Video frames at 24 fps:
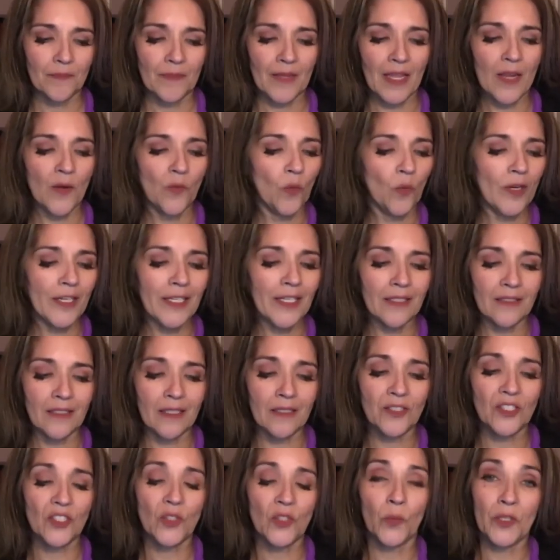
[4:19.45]
and what it
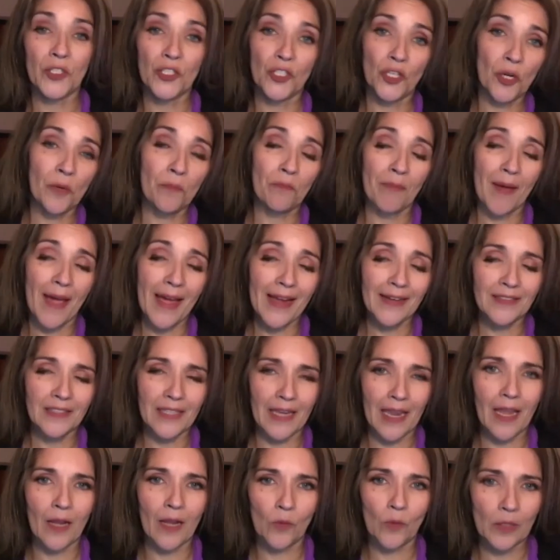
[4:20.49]
does to return back to
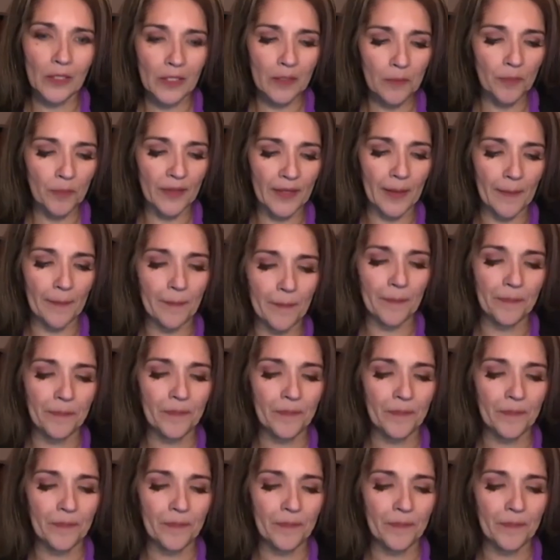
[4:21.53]
equilibrium.